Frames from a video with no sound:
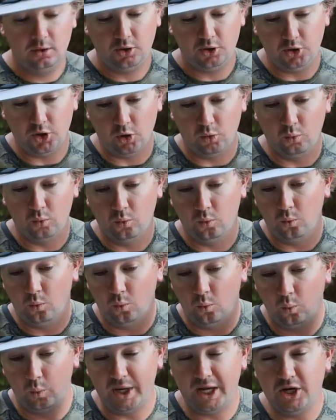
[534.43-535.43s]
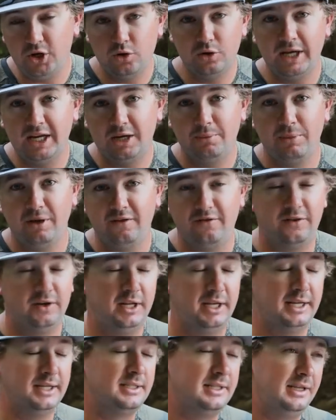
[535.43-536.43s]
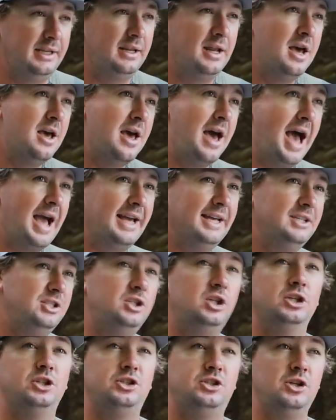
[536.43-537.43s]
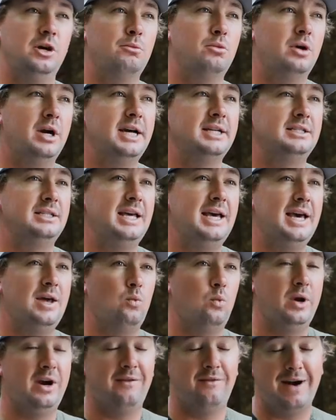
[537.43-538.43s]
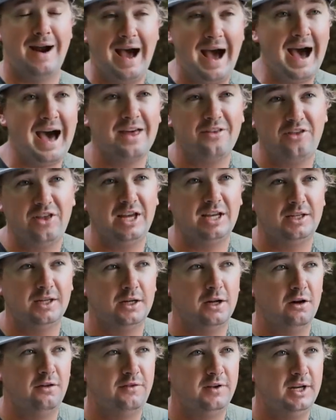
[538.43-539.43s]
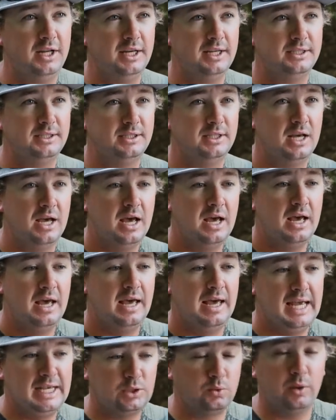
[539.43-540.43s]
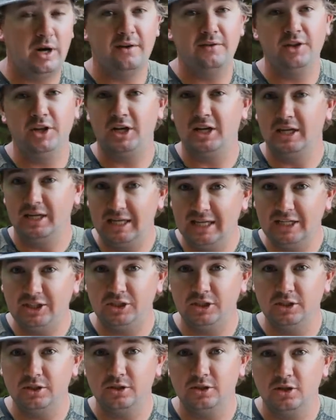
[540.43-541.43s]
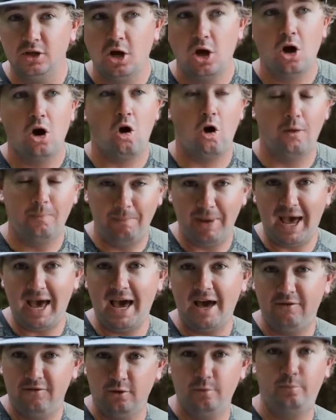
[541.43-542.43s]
you know, when you need to be finesse. And I guess to summarize that, whenever I think to go finesse, it's whenever the conditions are bad